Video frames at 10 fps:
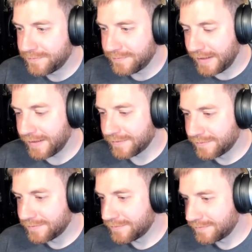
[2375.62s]
Yeah.
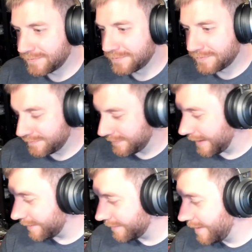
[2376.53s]

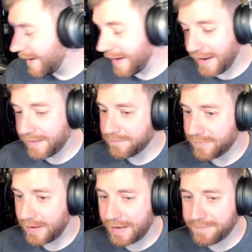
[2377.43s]
Yeah.
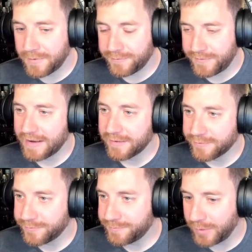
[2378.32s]
I'm a fan
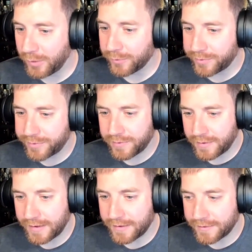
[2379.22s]
of both
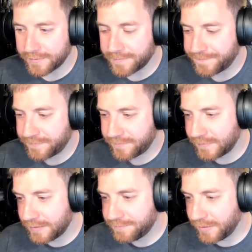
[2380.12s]

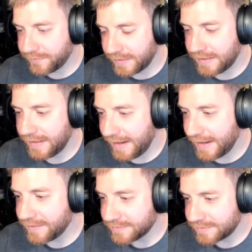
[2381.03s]
Belvini
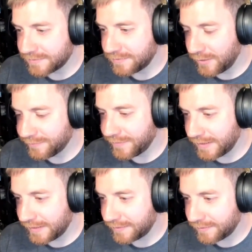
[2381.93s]
and
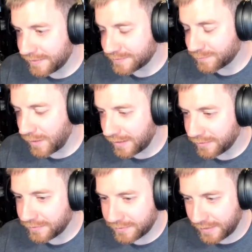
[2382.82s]
Glenfiddich as
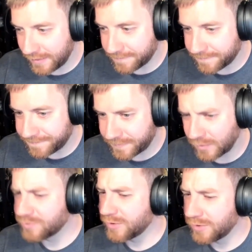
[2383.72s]
well.
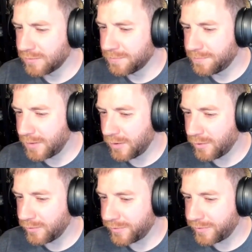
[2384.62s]
Those are
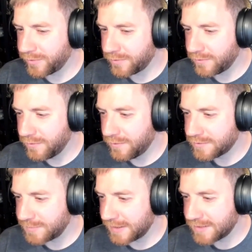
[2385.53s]
both
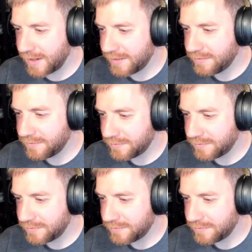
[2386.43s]
Speyside, I